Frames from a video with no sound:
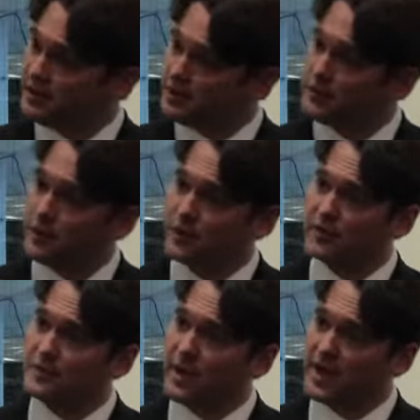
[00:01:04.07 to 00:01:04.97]
a few
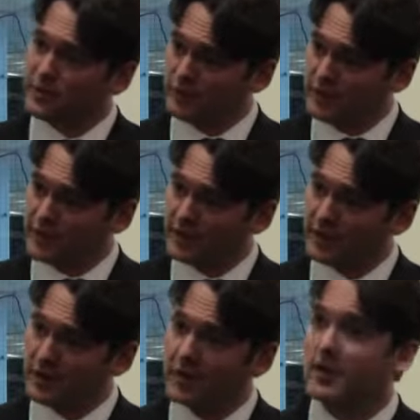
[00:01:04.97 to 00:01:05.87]
folders manually,
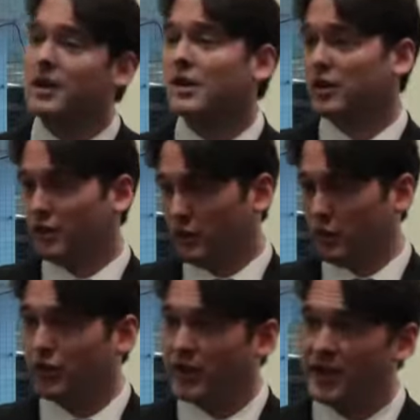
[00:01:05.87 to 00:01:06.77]
you
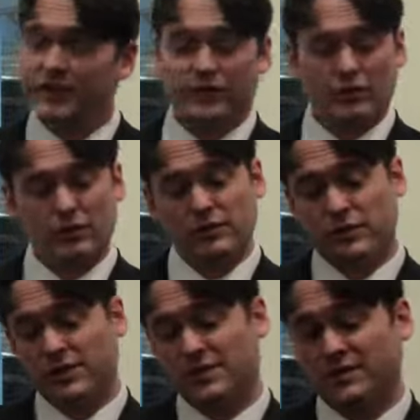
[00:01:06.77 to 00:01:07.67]
will need to,
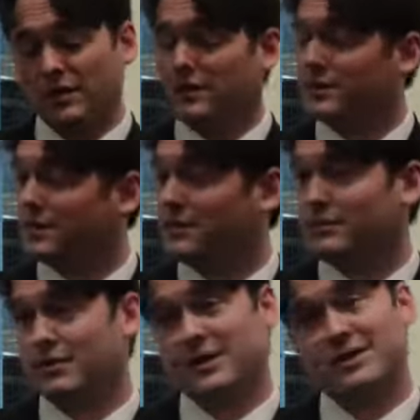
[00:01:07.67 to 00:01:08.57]
first of all, to
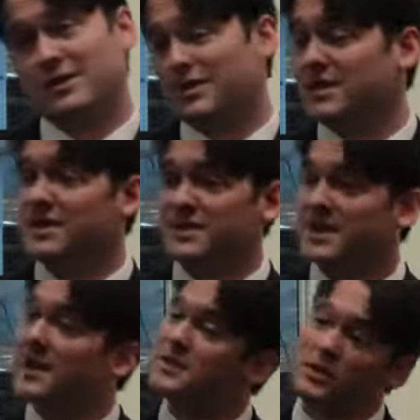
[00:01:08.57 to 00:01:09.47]
just
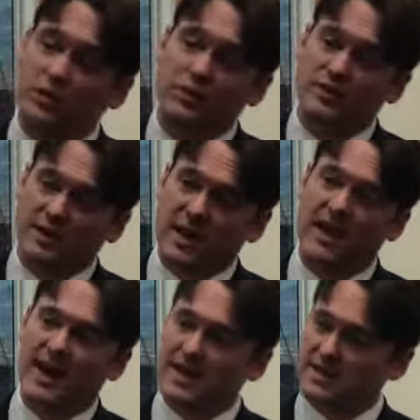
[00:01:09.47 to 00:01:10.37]
assess who's
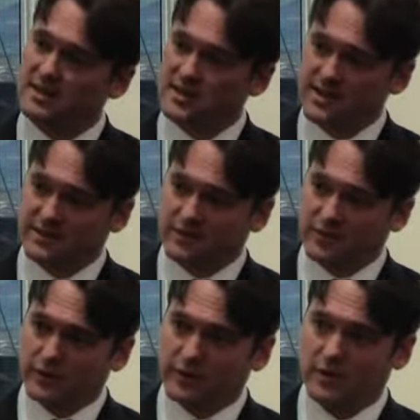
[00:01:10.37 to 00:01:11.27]
got access to that
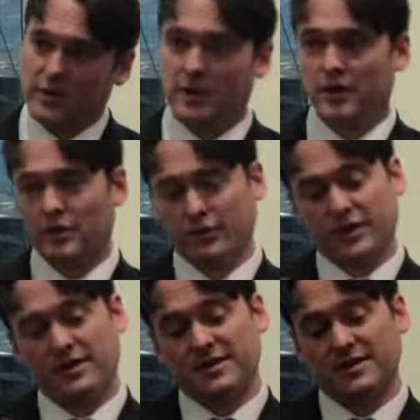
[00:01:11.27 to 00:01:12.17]
folder. You'll
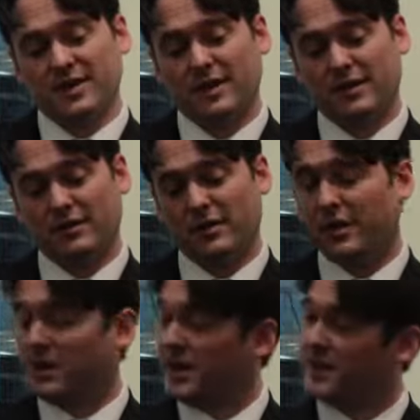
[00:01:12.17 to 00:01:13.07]
need to see
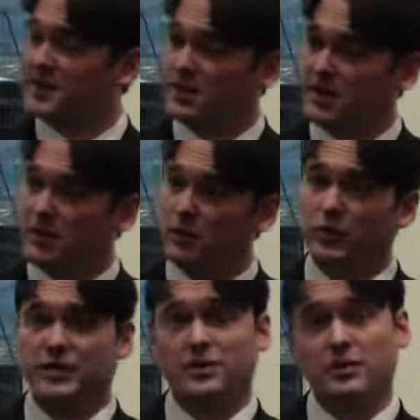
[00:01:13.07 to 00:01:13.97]
in the ACL
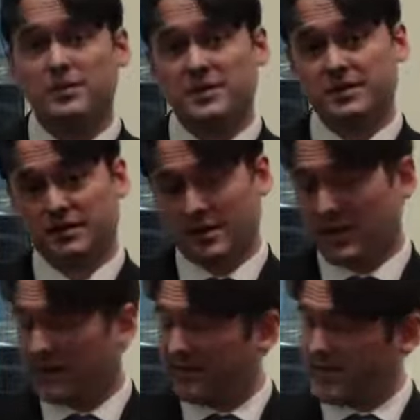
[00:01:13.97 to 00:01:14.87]
which groups
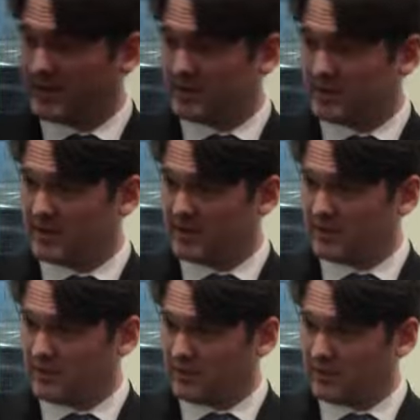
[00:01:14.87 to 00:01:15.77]
have access to
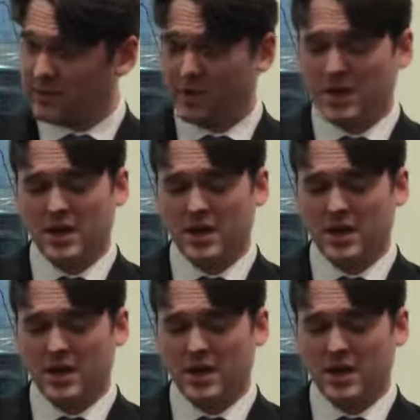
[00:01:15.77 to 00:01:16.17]
that folder,